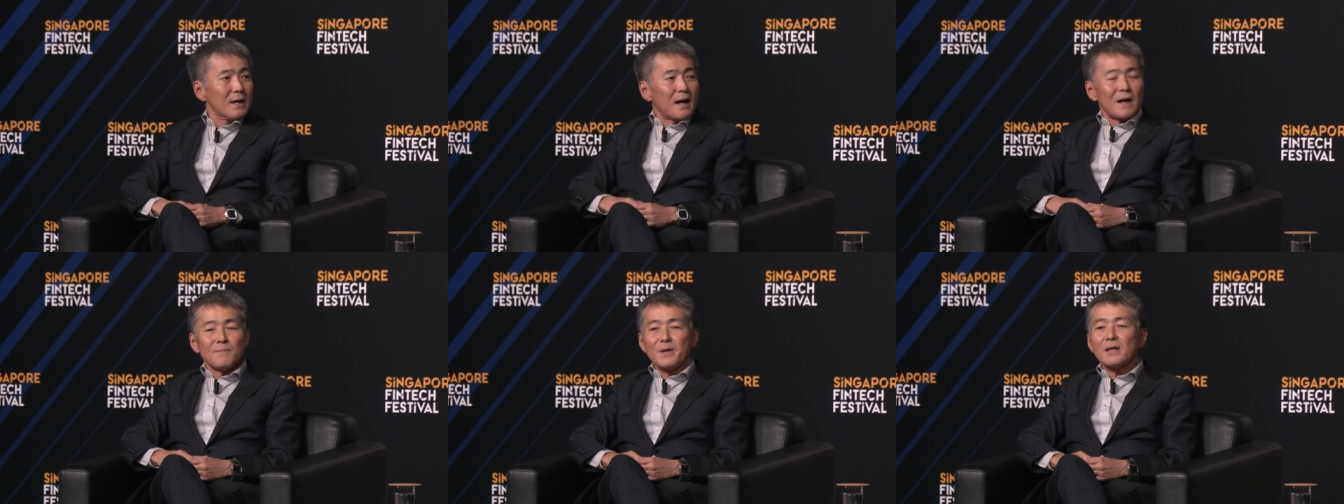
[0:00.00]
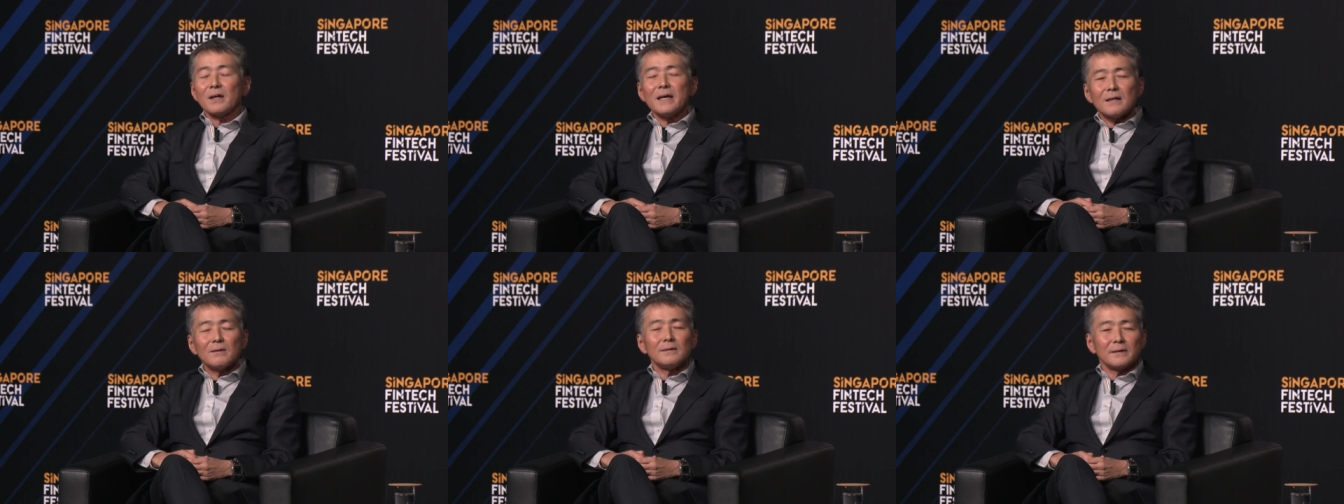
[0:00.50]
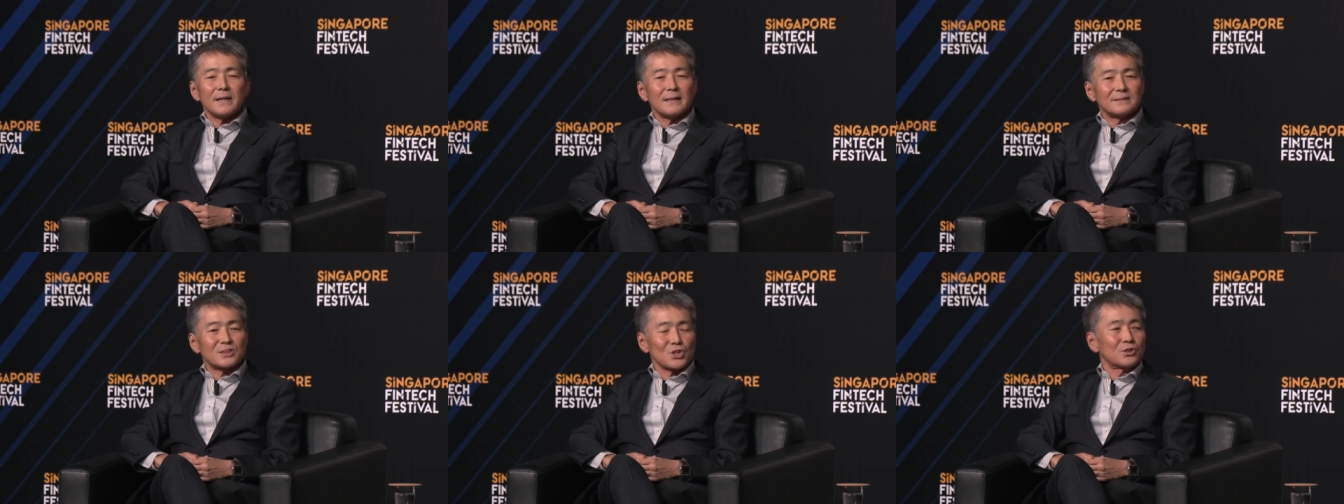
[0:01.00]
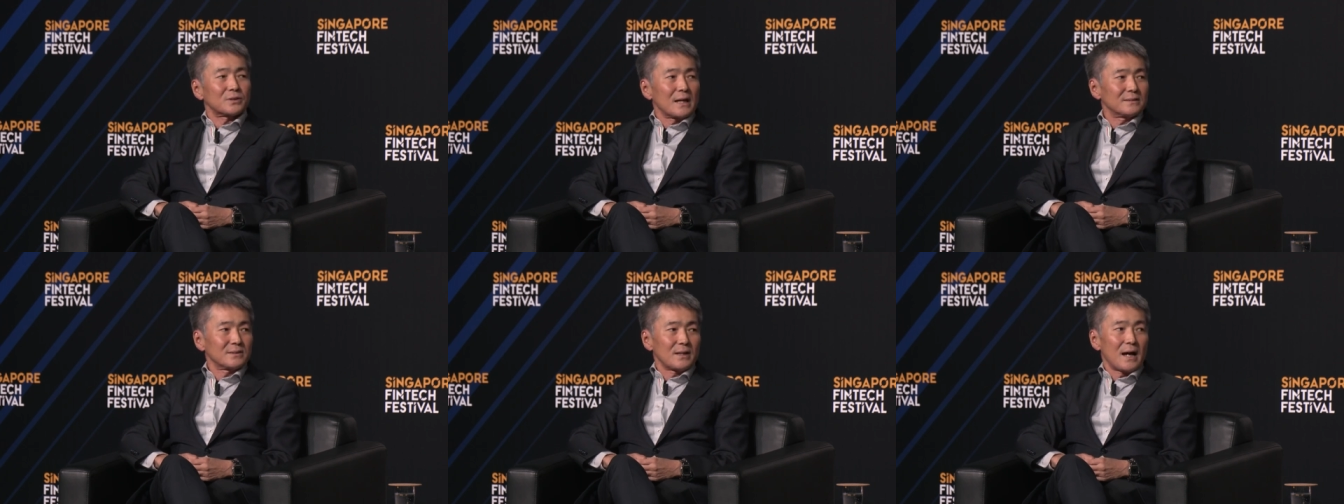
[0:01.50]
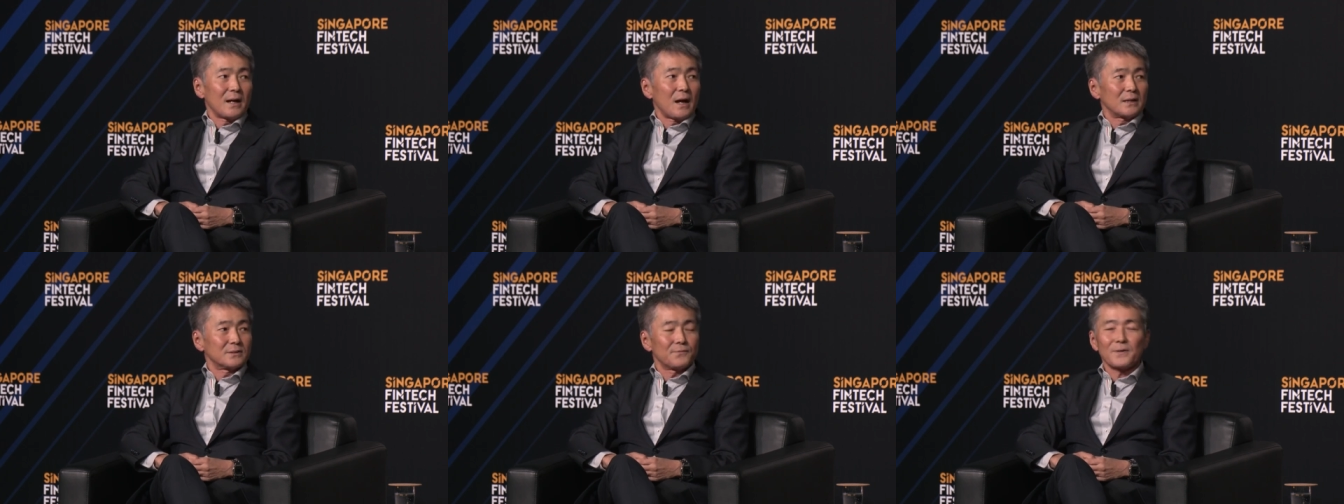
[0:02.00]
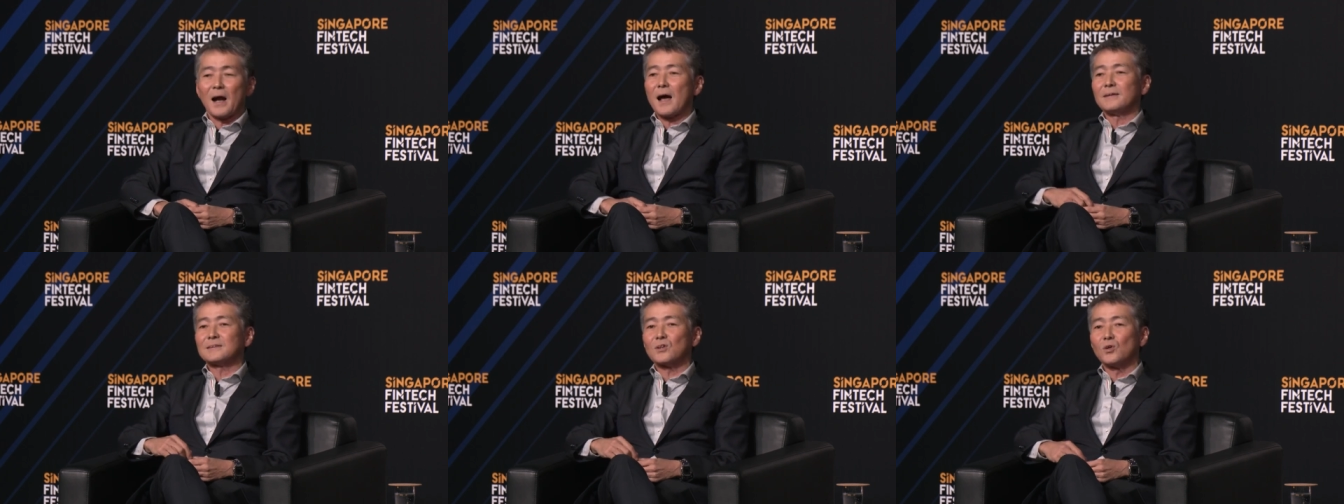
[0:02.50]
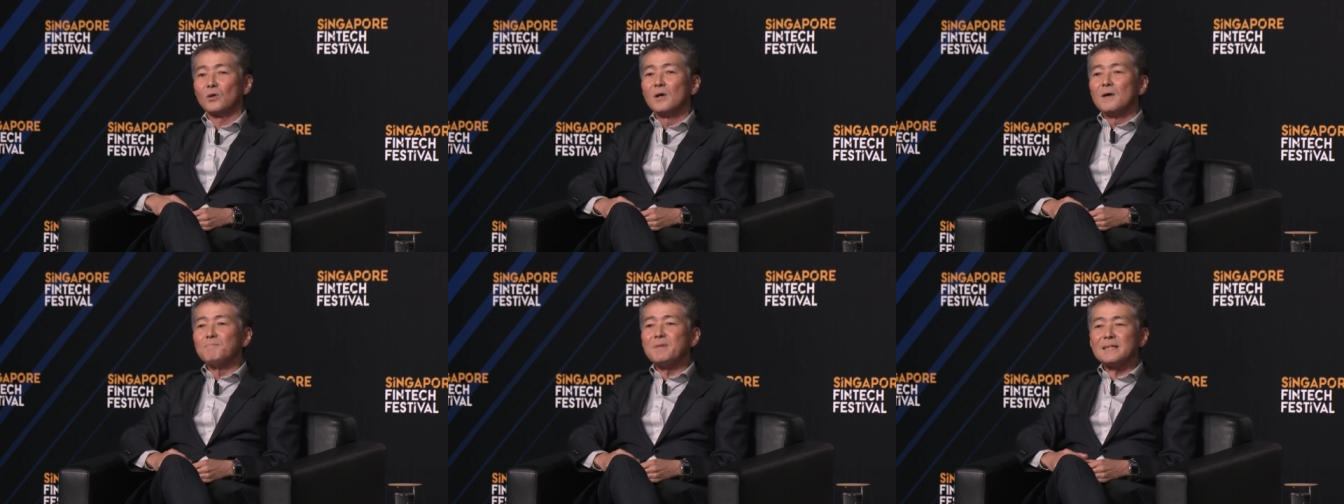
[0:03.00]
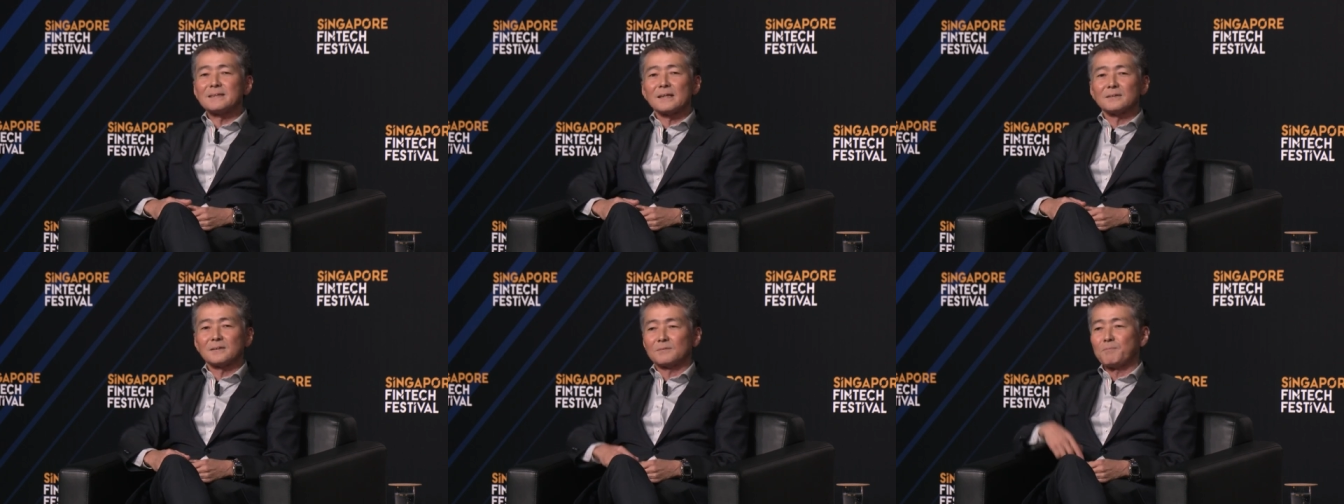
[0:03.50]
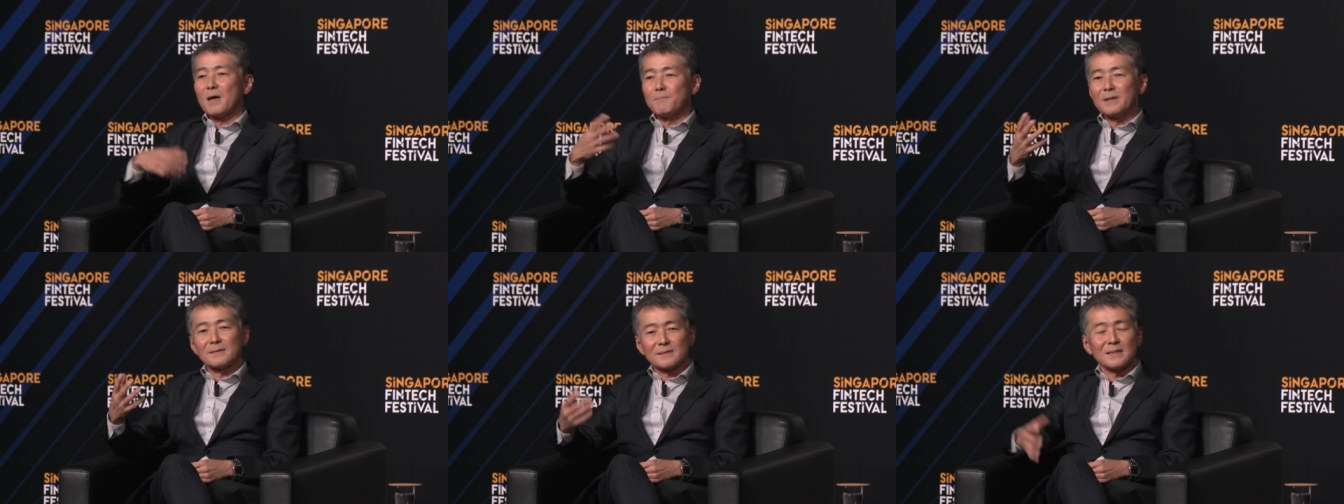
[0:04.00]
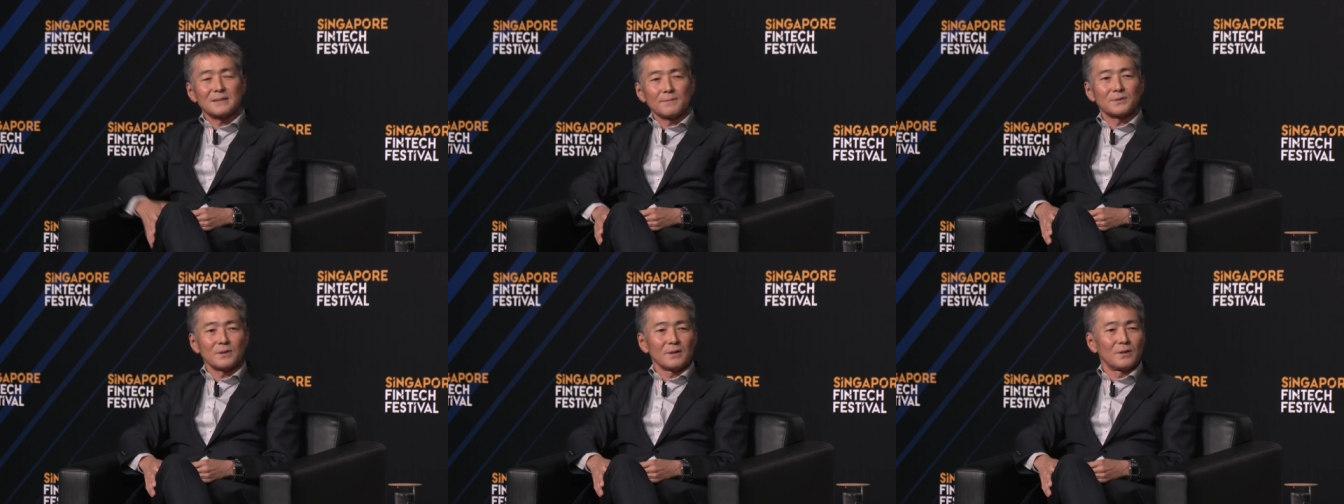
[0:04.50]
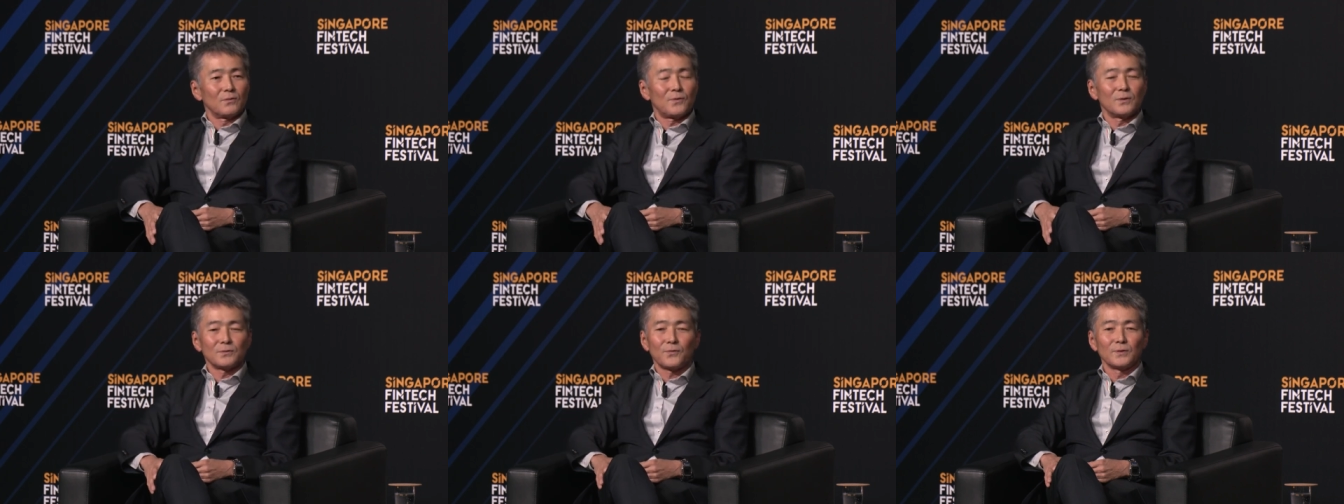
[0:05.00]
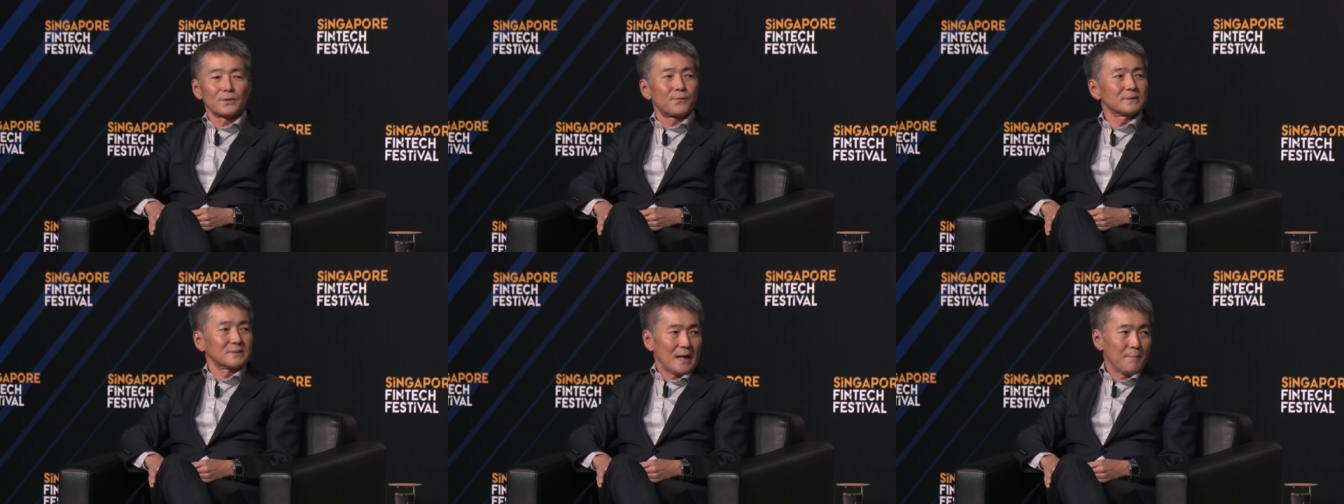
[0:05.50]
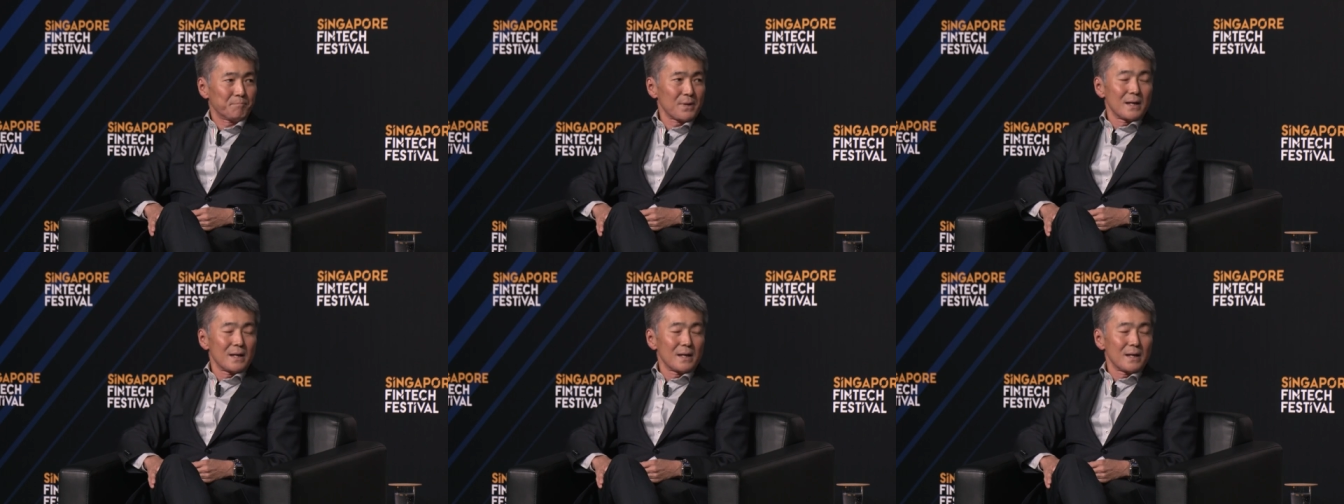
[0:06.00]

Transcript: I've been equally as shocked as if I saw Visa's payment system for the first time.